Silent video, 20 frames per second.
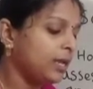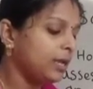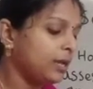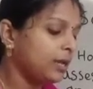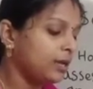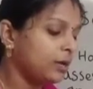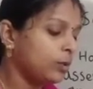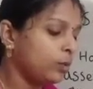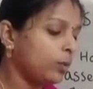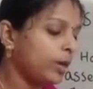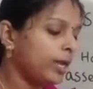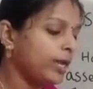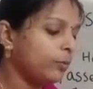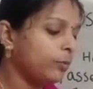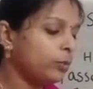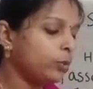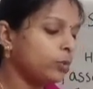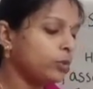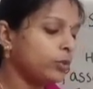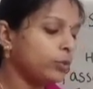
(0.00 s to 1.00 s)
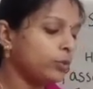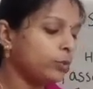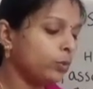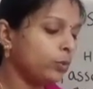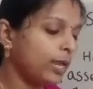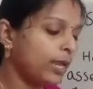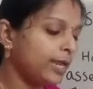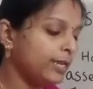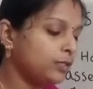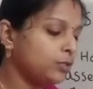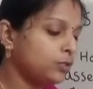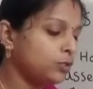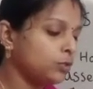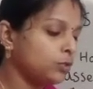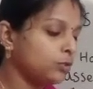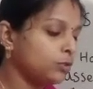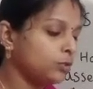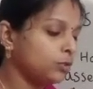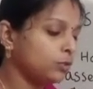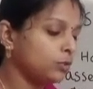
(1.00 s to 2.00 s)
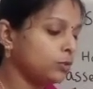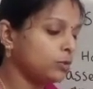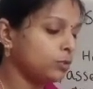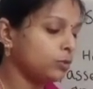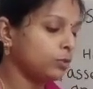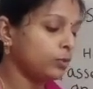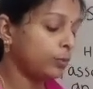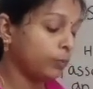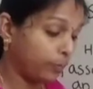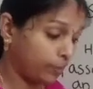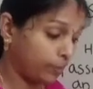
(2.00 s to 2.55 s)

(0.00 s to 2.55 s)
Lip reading: Why would you like to